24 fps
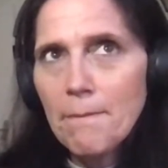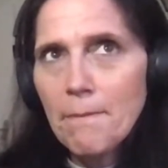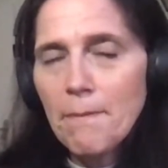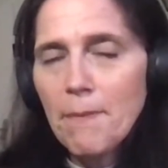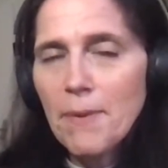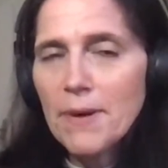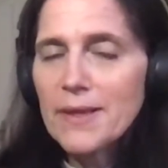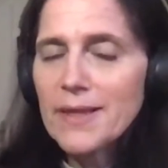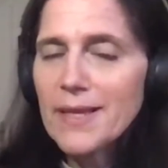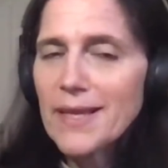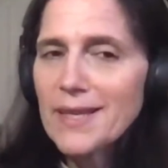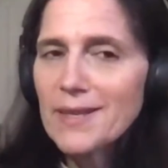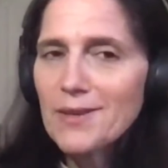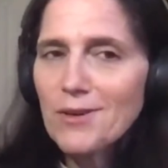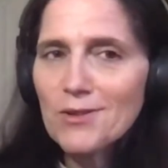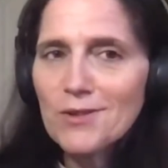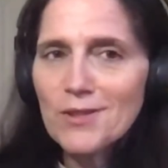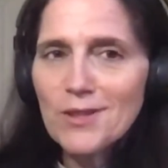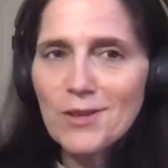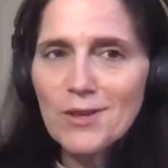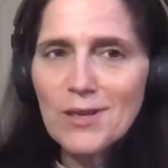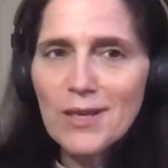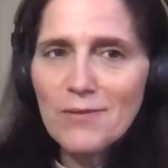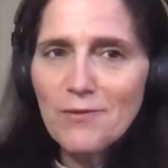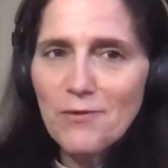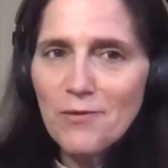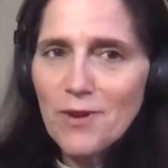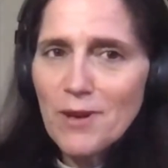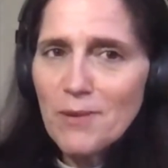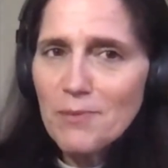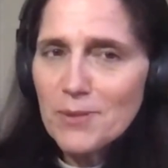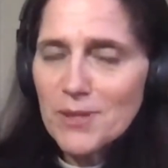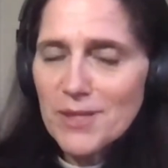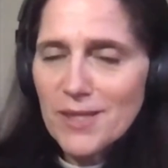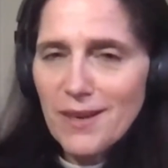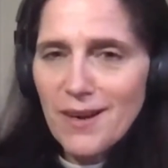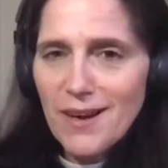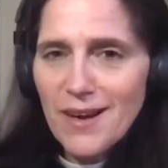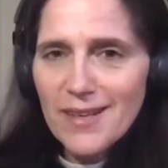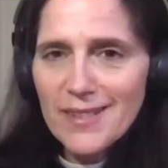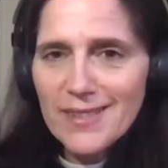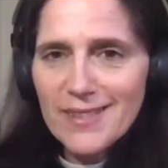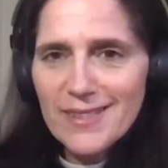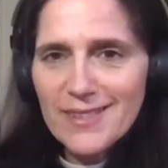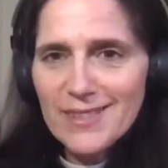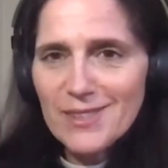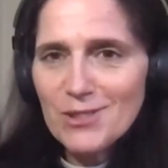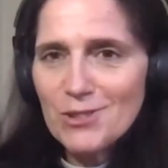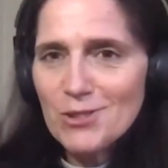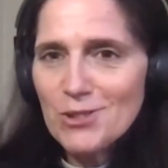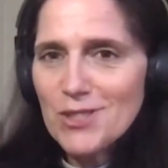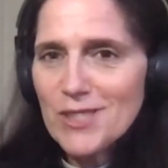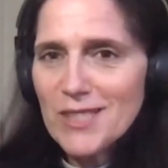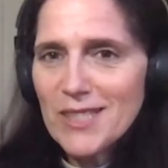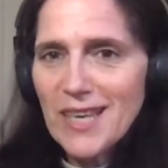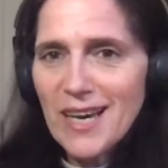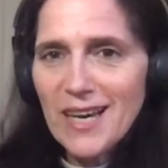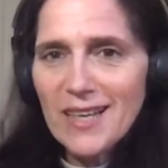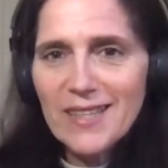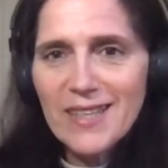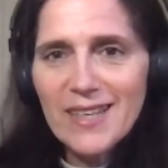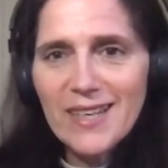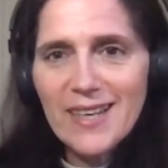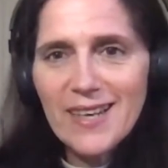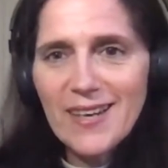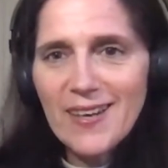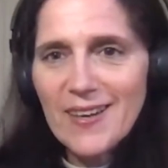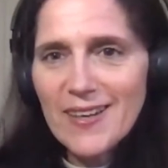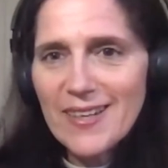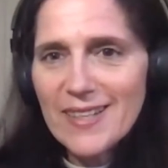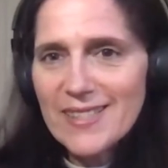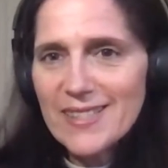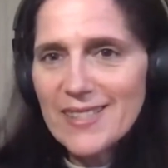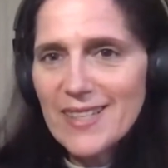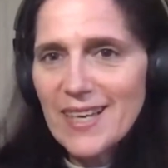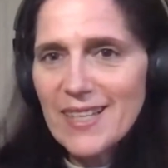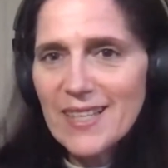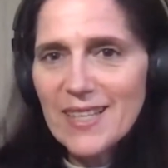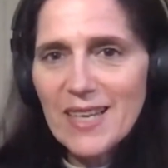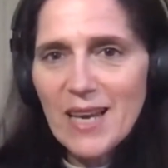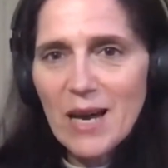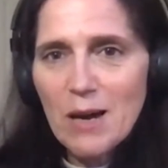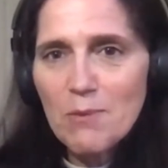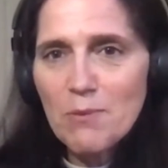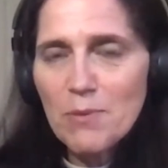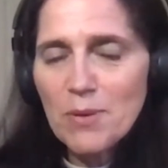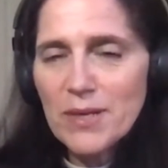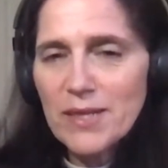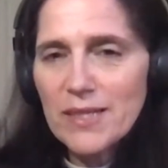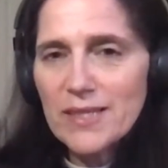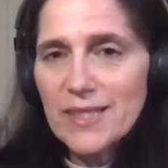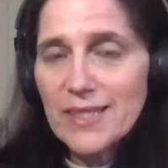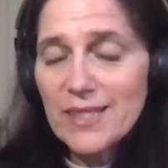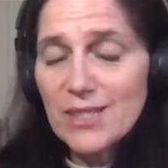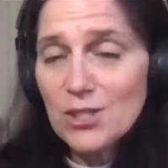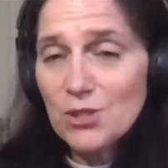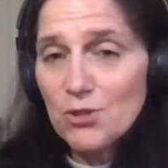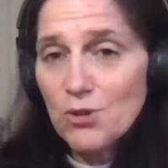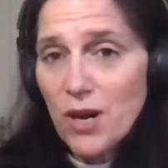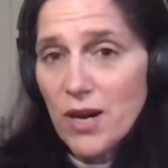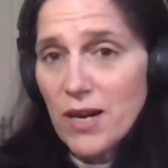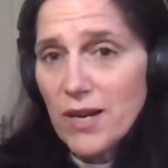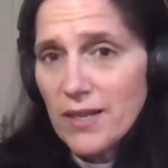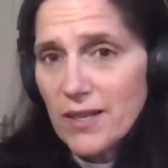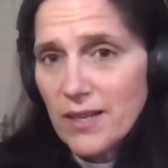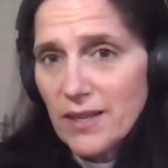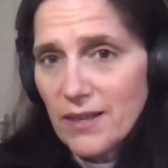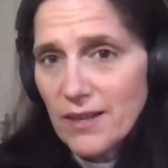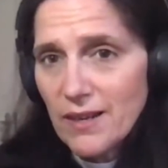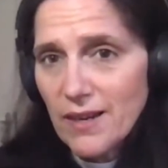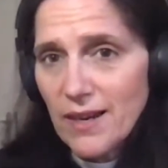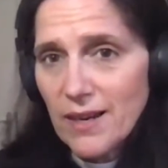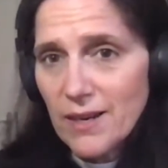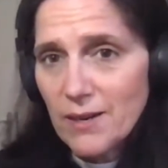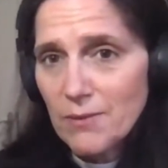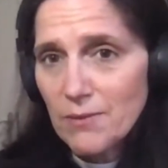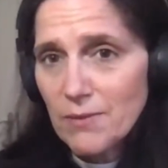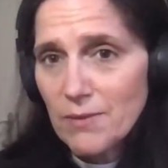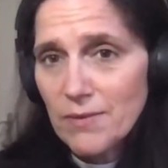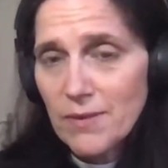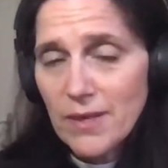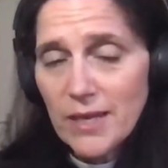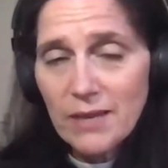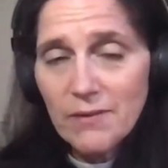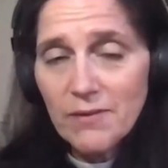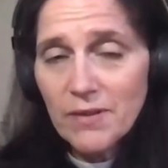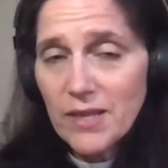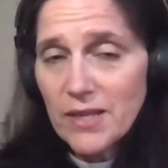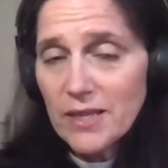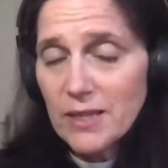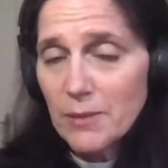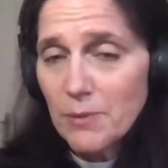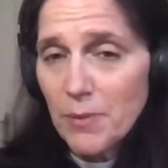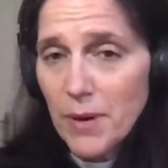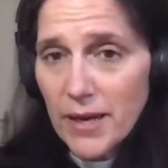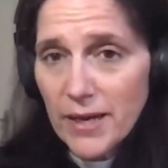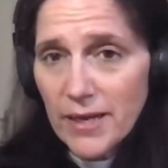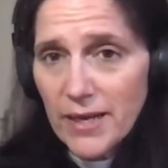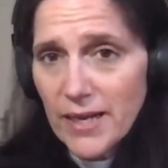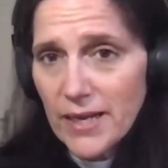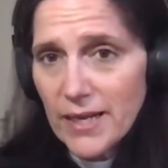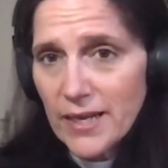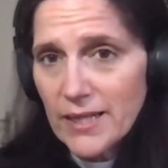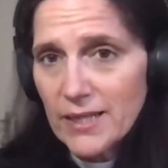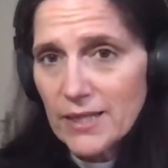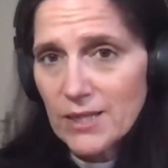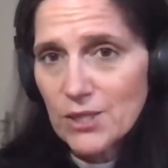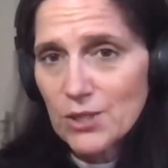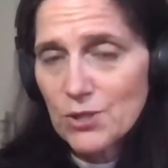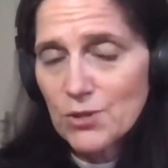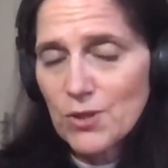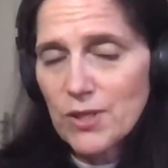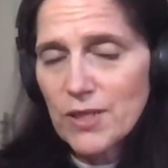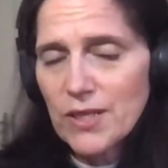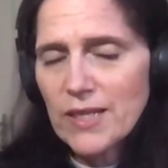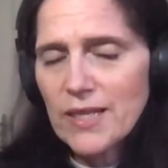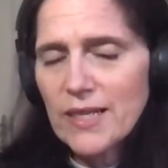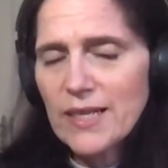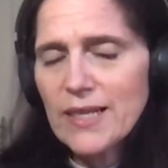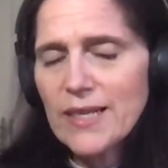But then on the flip side, you see other clients, other companies that's struggling, even in the banking industry.